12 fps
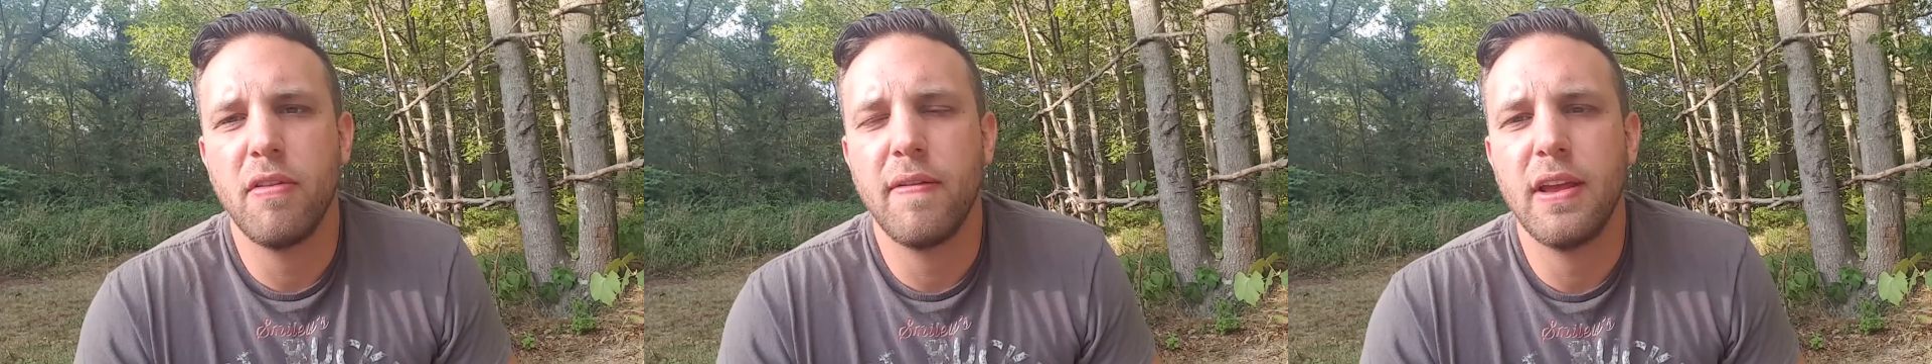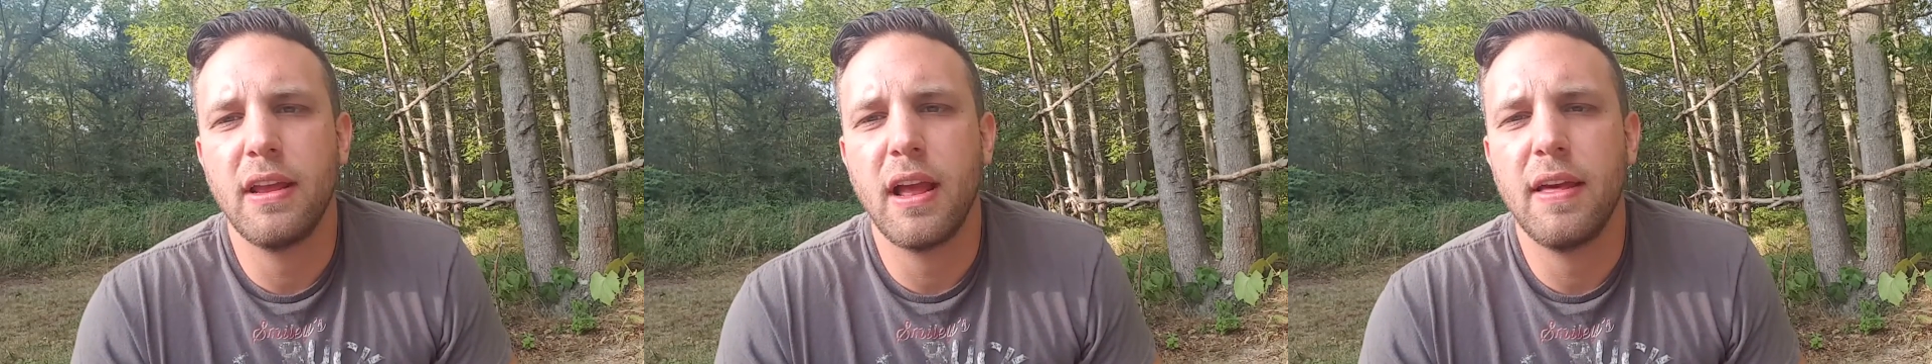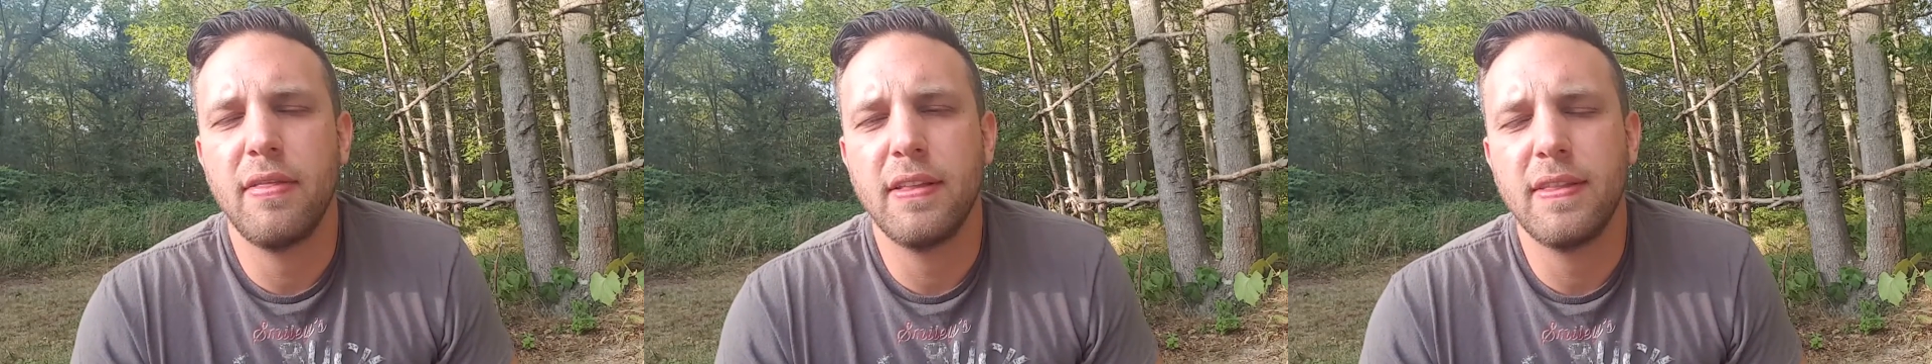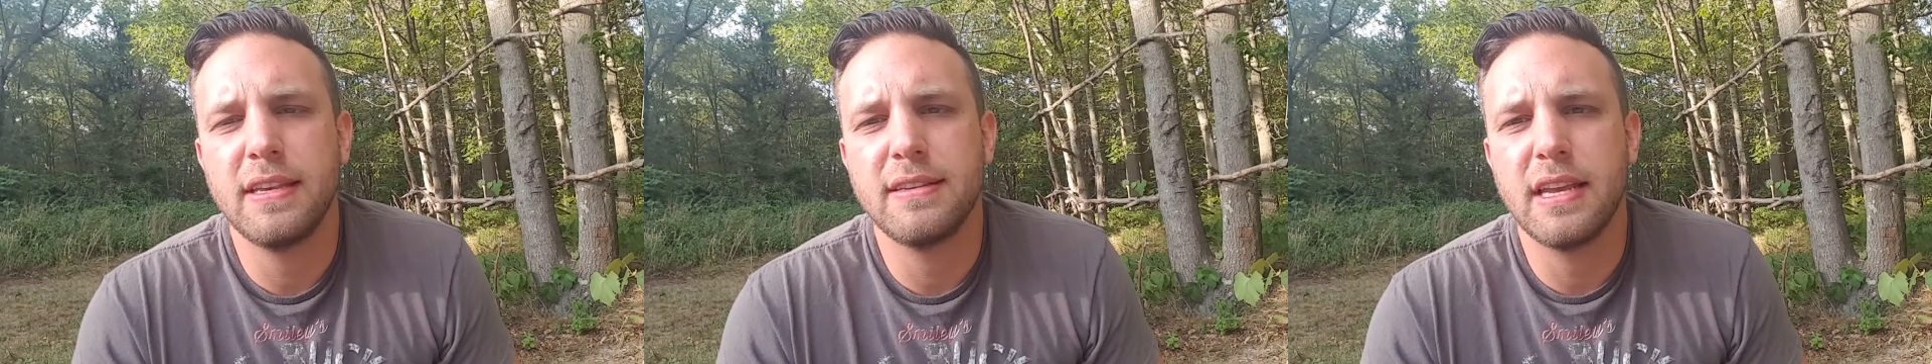Then I
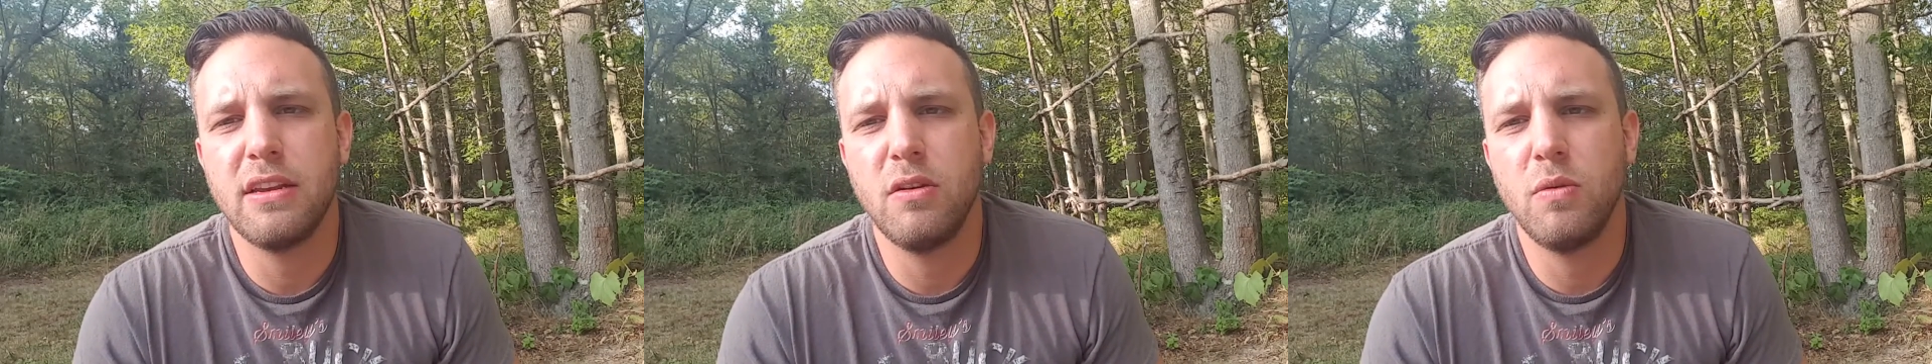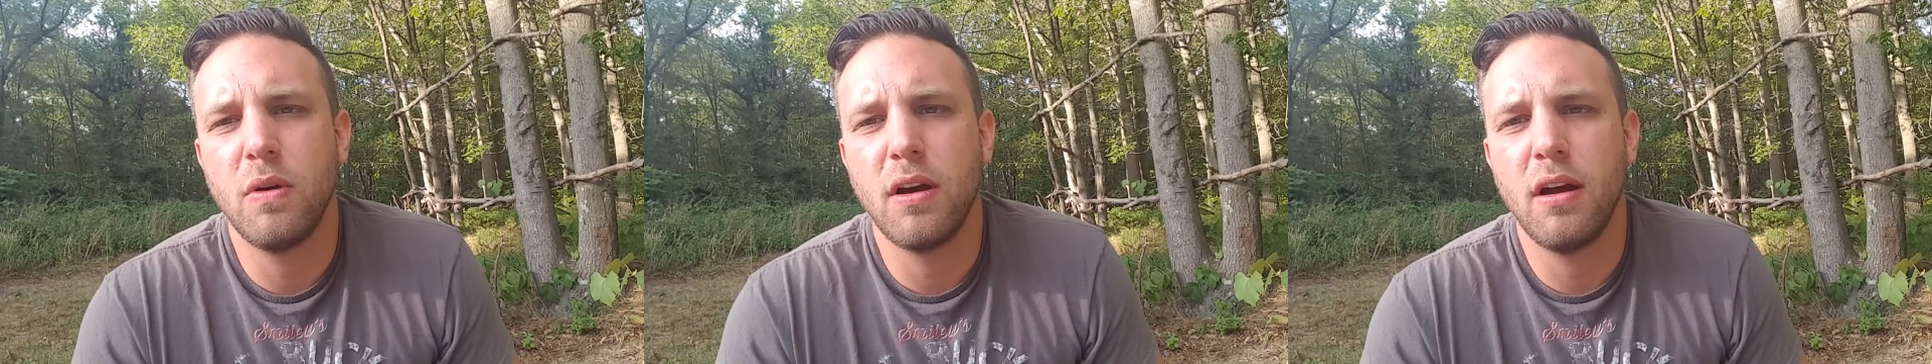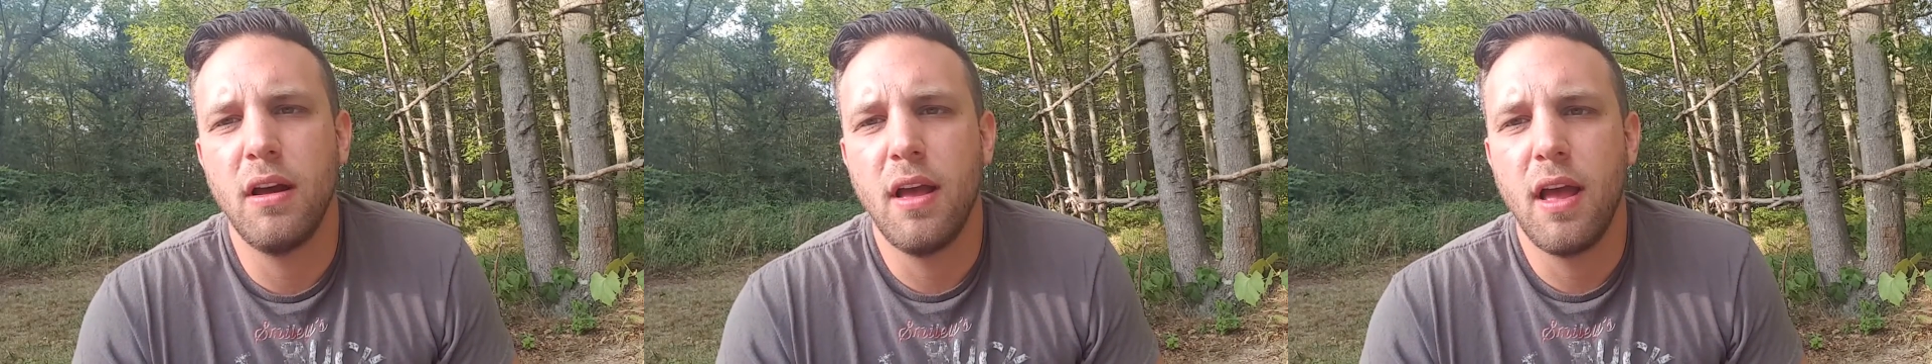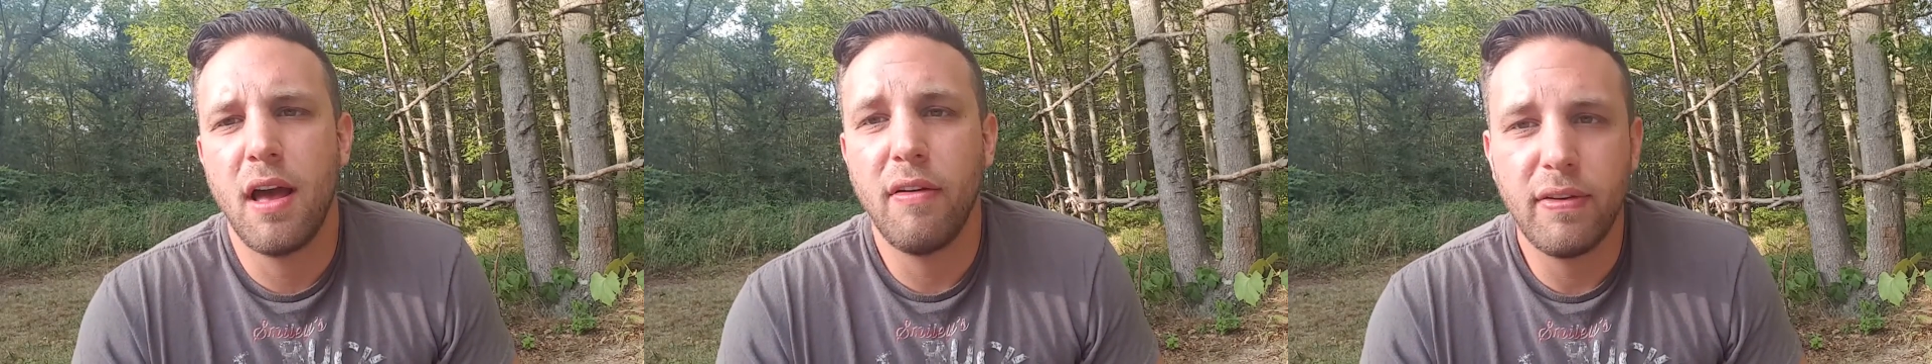think they send you a
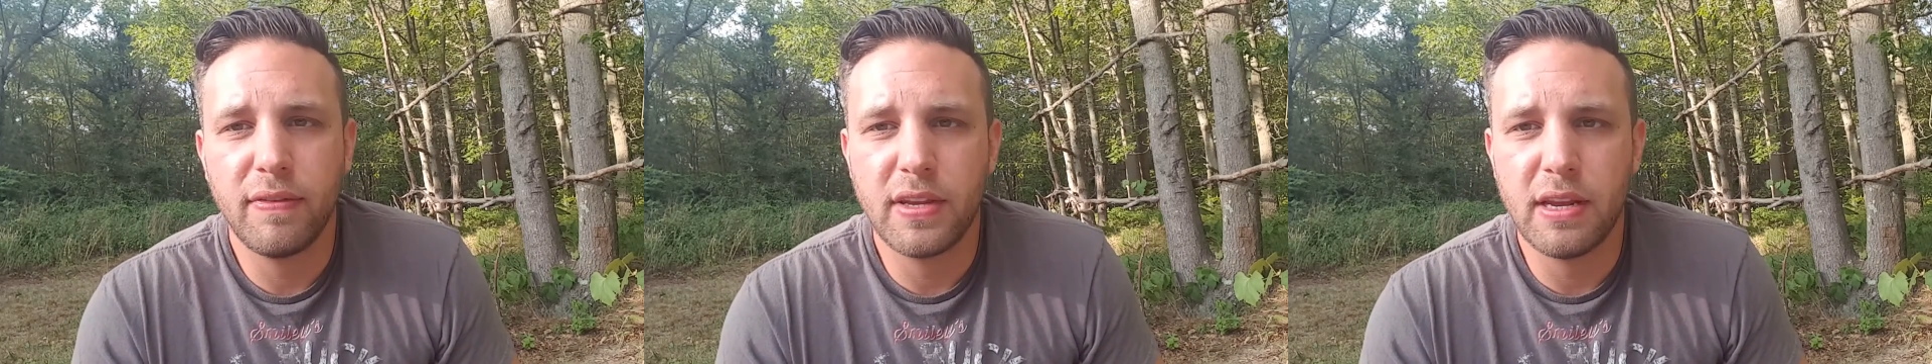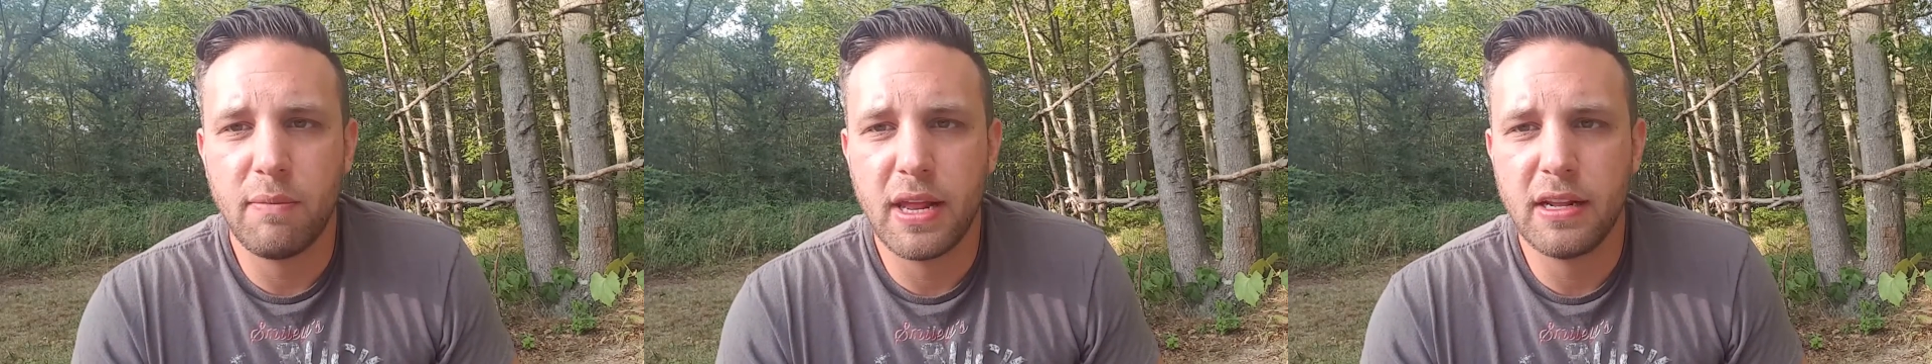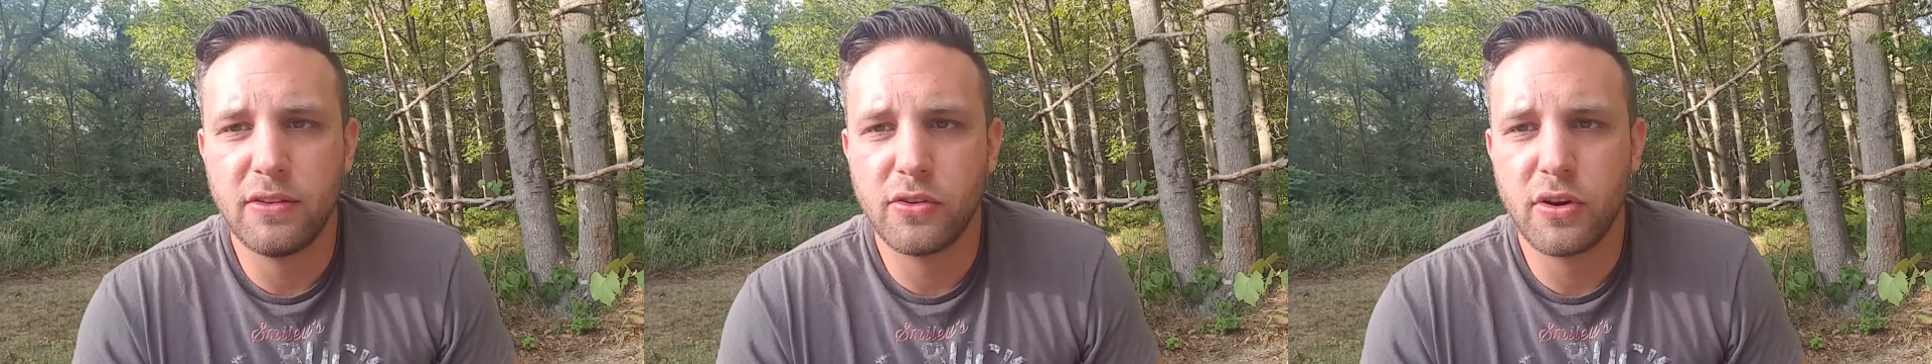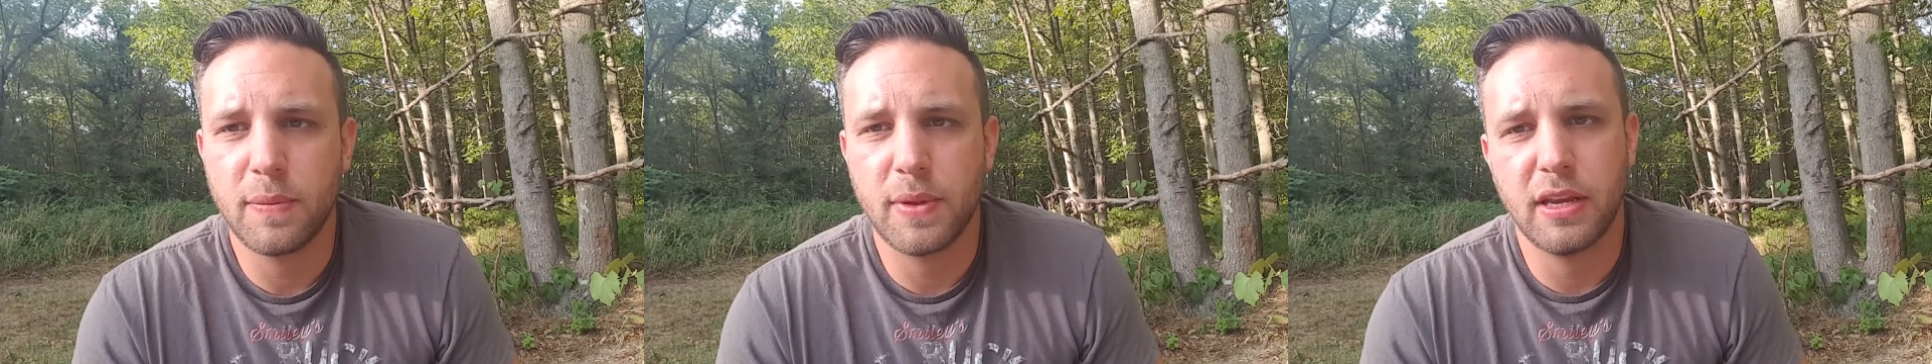15-minute script.